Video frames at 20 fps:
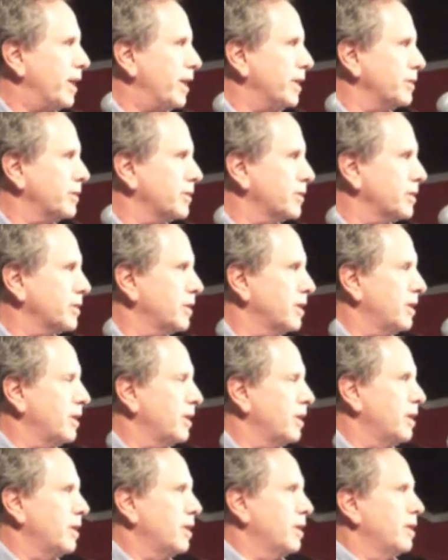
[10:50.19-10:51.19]
nice.
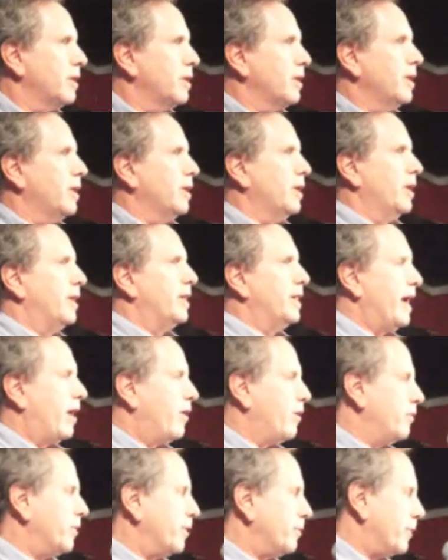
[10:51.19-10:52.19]
And
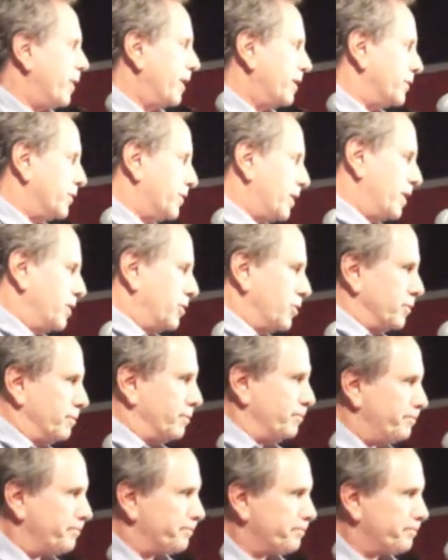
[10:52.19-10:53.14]
now I'm in Penn Station.